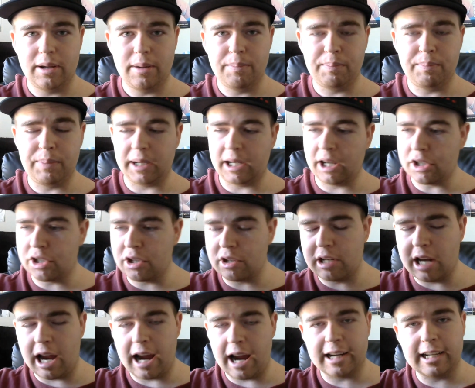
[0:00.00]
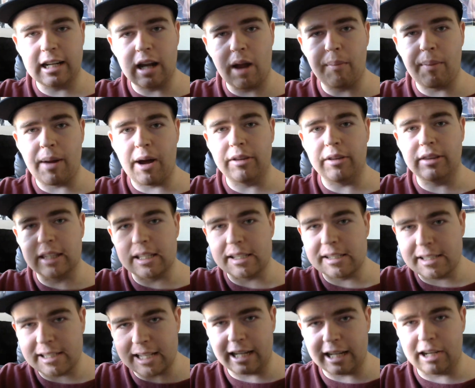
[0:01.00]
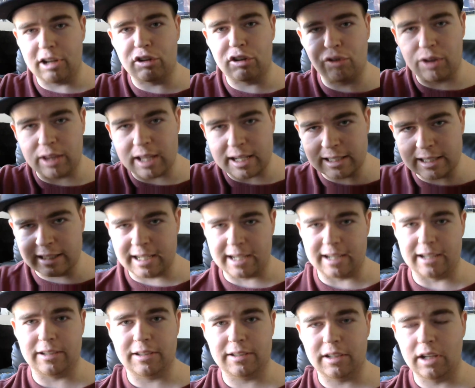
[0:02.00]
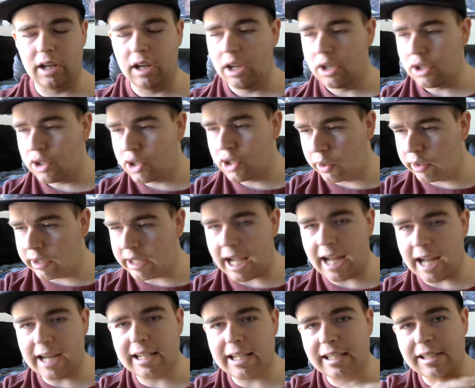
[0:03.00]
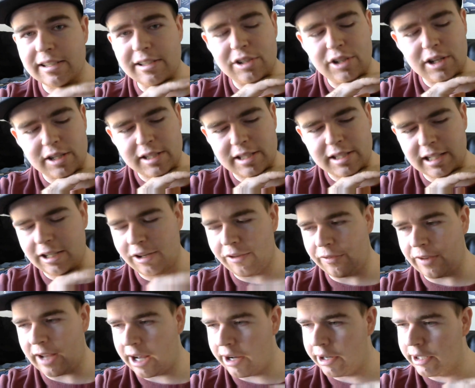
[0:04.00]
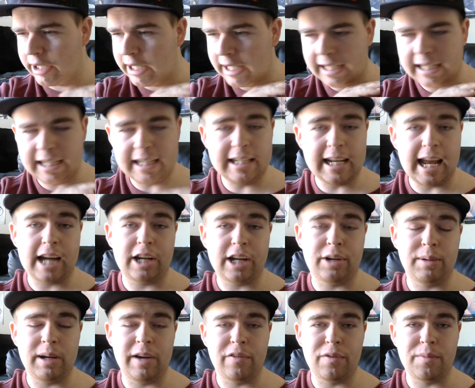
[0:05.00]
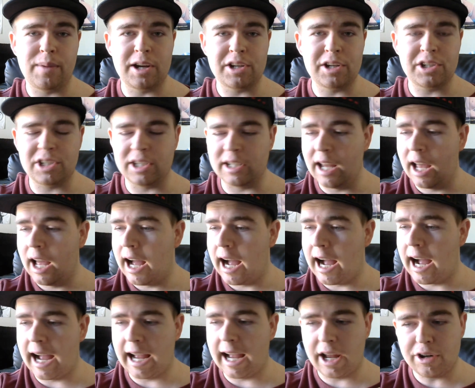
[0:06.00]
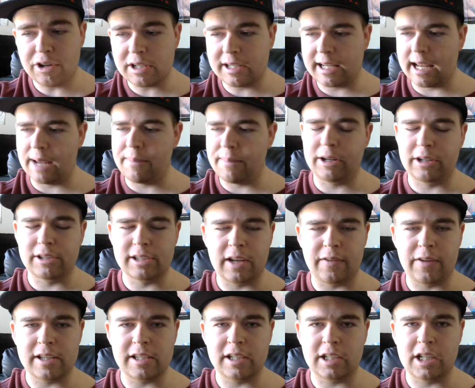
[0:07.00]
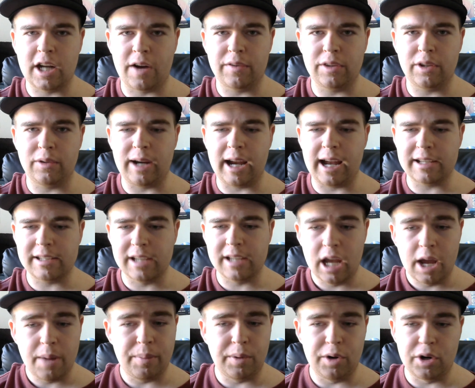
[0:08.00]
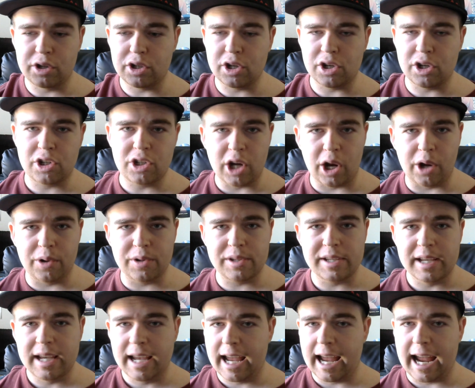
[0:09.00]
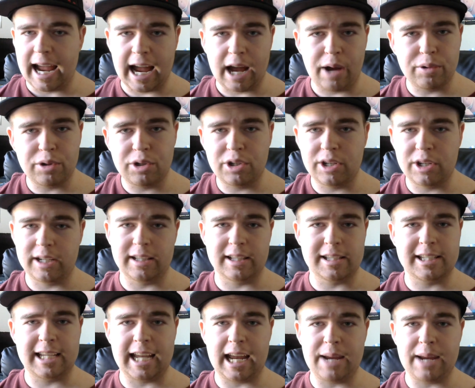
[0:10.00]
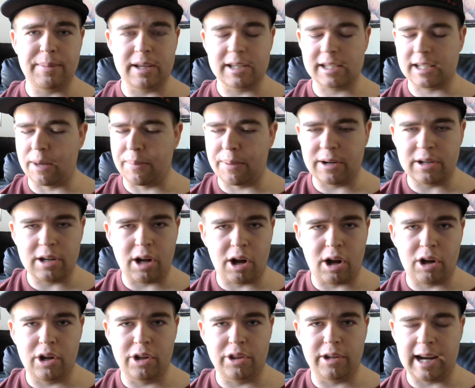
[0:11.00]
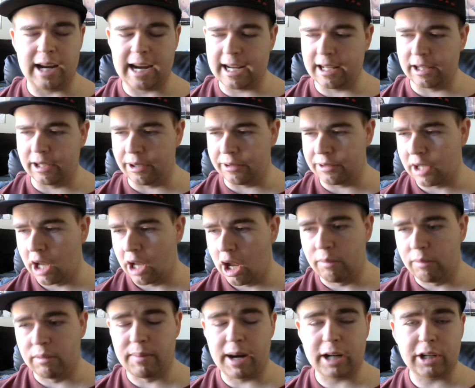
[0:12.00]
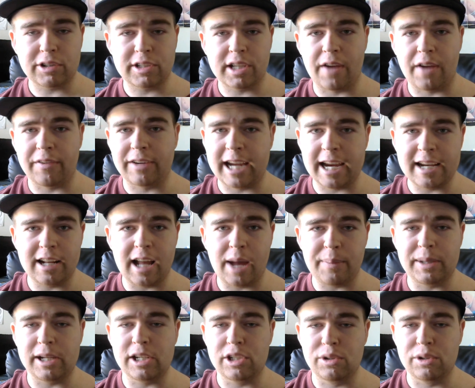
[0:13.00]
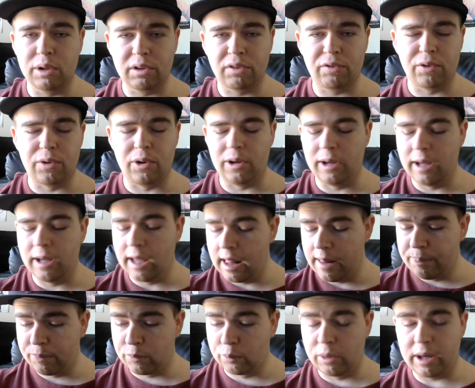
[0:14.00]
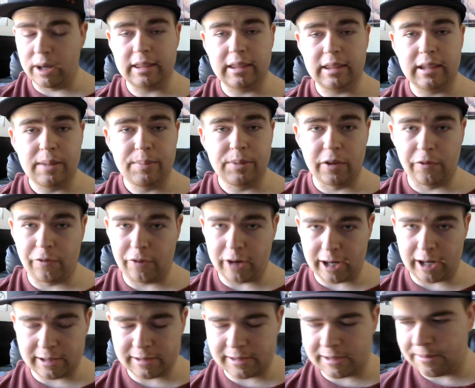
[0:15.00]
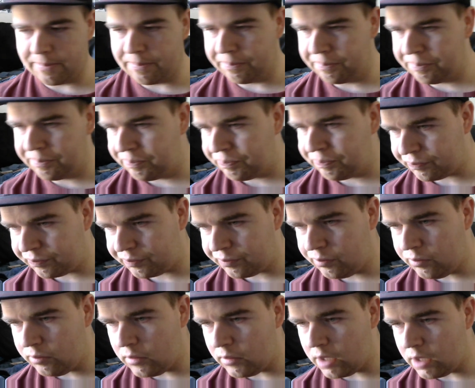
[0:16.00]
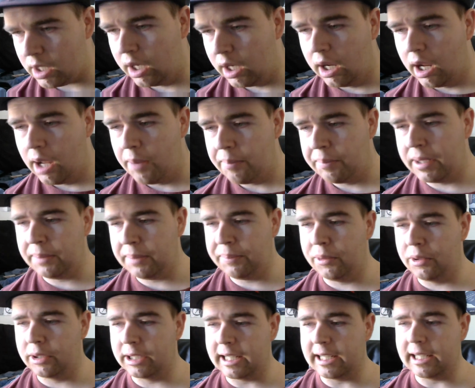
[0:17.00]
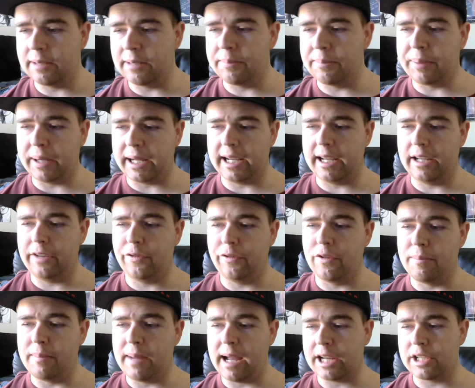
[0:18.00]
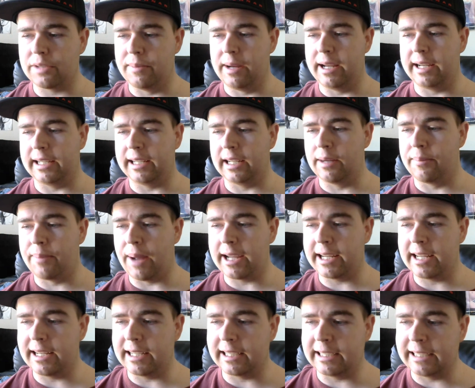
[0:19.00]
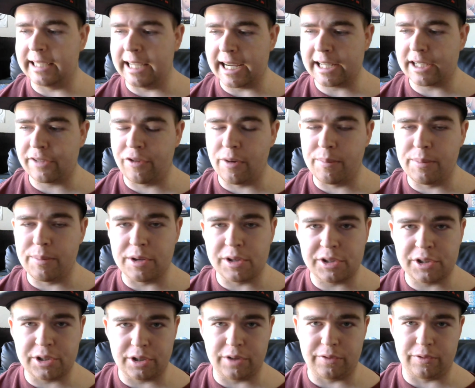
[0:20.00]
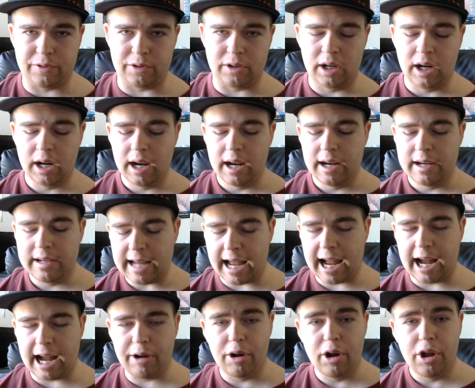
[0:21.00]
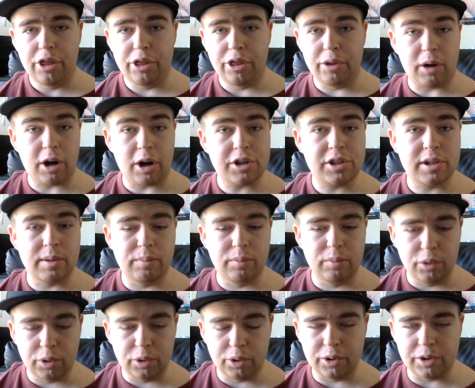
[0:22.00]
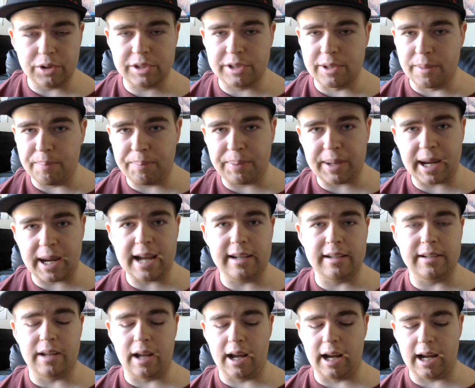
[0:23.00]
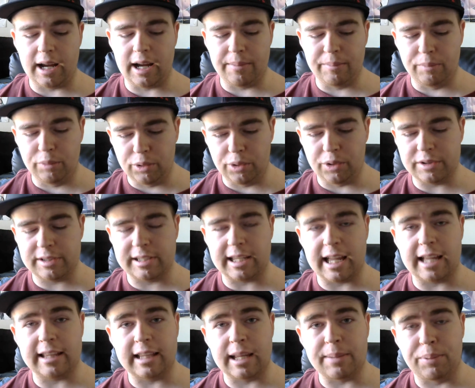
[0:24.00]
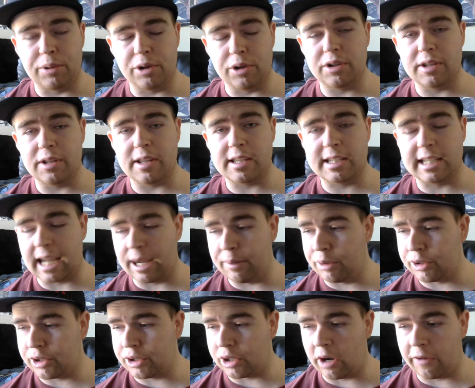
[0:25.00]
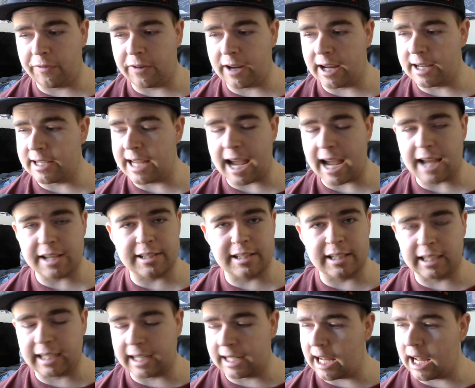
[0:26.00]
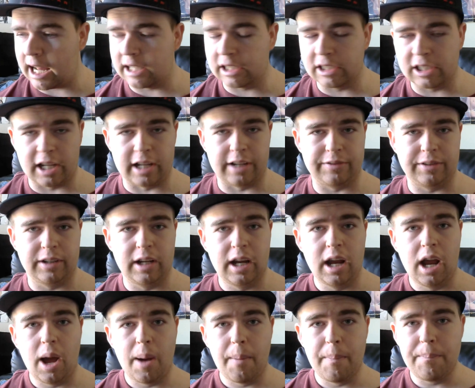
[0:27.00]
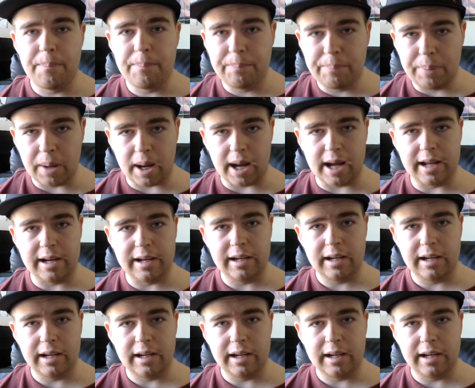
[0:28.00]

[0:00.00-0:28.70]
because you're talking about the sales for the disc. So that is just invalid, inaccurate information. I understand Microsoft has to cover their ass, but it just shows how shitty this game is compared to all other Halos, when Microsoft cannot be truthful with the fans. People getting banned from matchmaking by getting kicked from the server. Now, there are some rules, some ban um, rules that they put into this game which are fantastic and I love. But